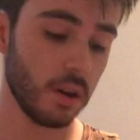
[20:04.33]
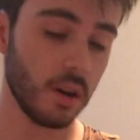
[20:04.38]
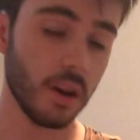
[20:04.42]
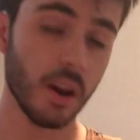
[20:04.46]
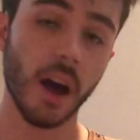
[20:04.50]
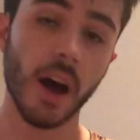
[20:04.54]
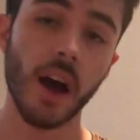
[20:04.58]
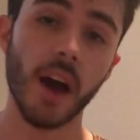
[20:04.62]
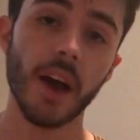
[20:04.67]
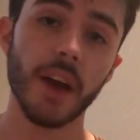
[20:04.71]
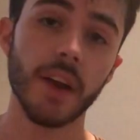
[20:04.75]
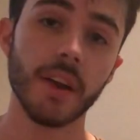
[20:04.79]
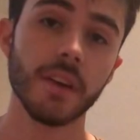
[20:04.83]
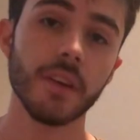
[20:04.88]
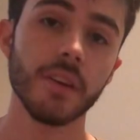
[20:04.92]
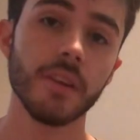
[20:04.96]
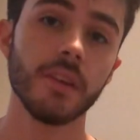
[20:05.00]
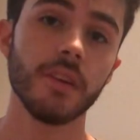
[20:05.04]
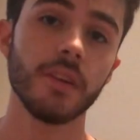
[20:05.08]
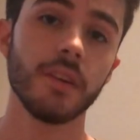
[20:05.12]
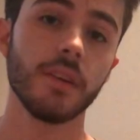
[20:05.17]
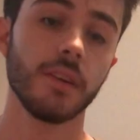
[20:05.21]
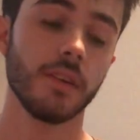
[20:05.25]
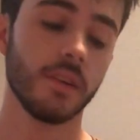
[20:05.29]

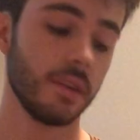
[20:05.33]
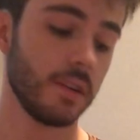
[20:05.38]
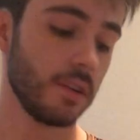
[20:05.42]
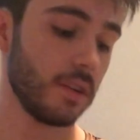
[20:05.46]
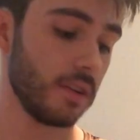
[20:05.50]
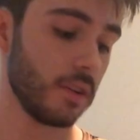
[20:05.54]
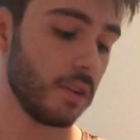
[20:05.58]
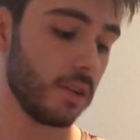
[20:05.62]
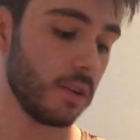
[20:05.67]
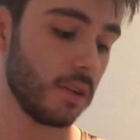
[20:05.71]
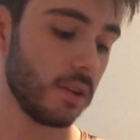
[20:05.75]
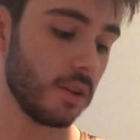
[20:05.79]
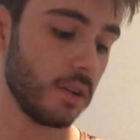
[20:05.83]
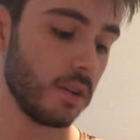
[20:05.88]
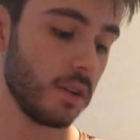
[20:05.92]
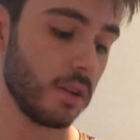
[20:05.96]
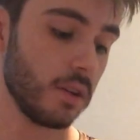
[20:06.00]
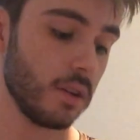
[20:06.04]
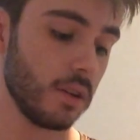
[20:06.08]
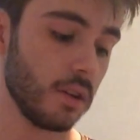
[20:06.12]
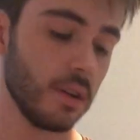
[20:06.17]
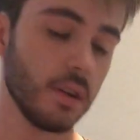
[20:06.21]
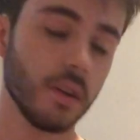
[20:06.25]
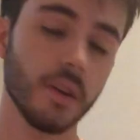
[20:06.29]
9,
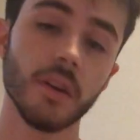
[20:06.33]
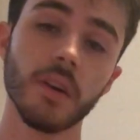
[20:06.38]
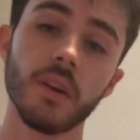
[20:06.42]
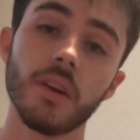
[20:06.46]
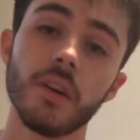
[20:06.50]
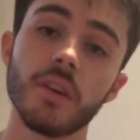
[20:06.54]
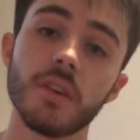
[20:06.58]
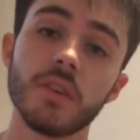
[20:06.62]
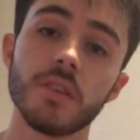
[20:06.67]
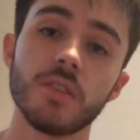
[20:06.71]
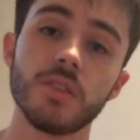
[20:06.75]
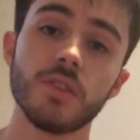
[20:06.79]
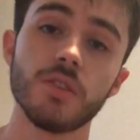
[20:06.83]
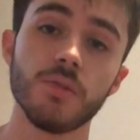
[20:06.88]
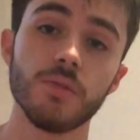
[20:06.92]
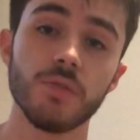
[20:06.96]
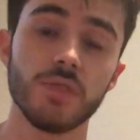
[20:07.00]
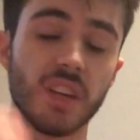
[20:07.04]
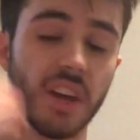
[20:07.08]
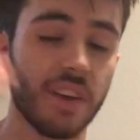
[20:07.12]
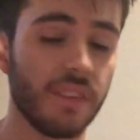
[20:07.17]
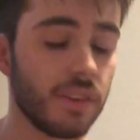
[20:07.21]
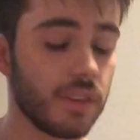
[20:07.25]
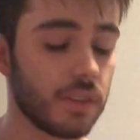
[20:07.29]
2
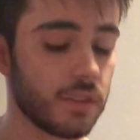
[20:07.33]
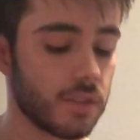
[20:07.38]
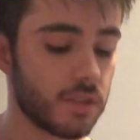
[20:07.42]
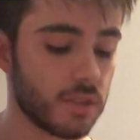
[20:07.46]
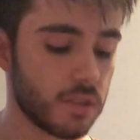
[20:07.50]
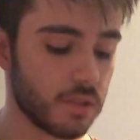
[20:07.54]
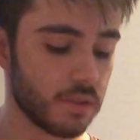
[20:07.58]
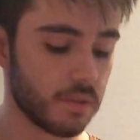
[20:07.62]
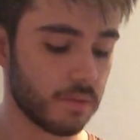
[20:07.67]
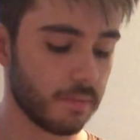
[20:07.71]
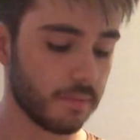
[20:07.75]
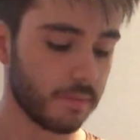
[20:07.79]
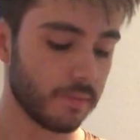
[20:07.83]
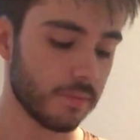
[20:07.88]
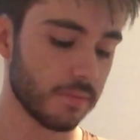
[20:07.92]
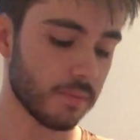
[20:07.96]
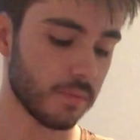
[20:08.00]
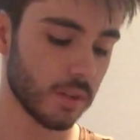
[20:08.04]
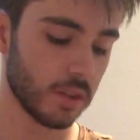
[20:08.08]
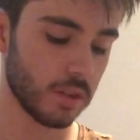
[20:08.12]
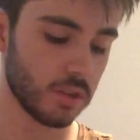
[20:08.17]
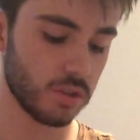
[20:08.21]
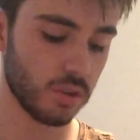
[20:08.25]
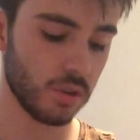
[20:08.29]

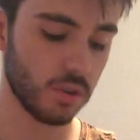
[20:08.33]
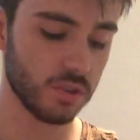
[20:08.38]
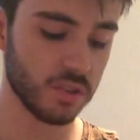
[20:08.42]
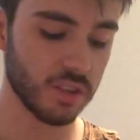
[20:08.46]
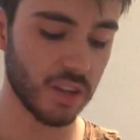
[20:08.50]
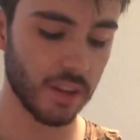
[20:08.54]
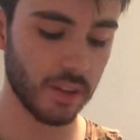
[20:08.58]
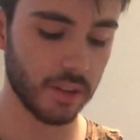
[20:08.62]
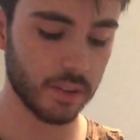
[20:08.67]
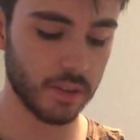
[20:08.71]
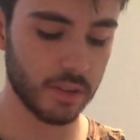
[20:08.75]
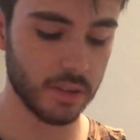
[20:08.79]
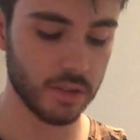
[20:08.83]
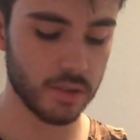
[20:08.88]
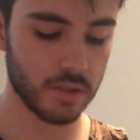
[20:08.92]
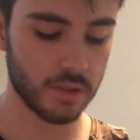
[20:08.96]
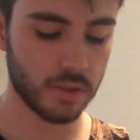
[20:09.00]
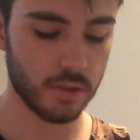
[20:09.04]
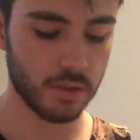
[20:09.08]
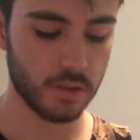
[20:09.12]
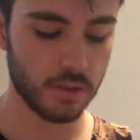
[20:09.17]
7s. So it'll sound like this.